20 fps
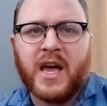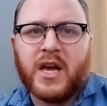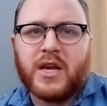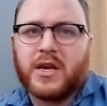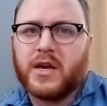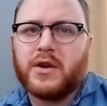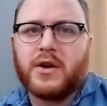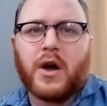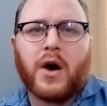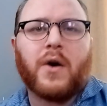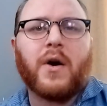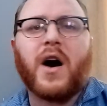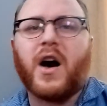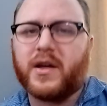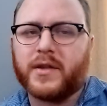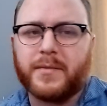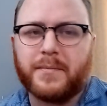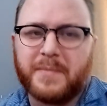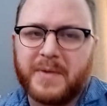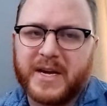you know,
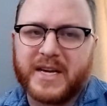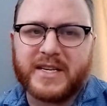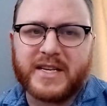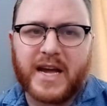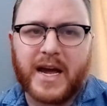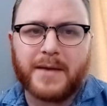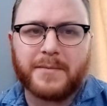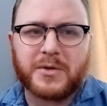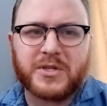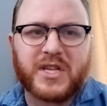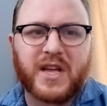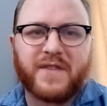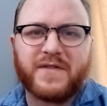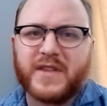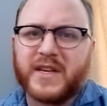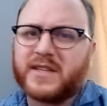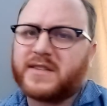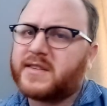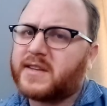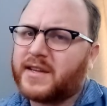all the big-time stuff
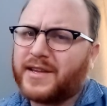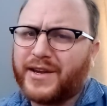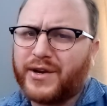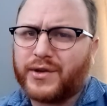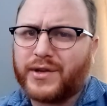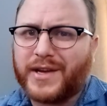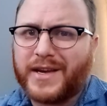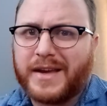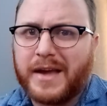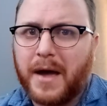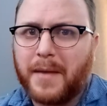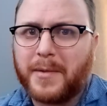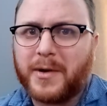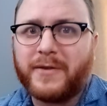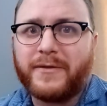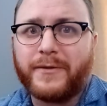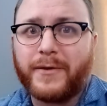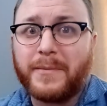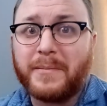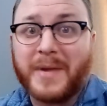that's clearly coming
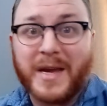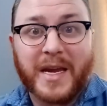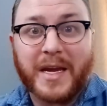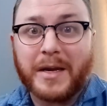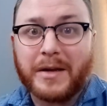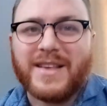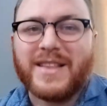for me.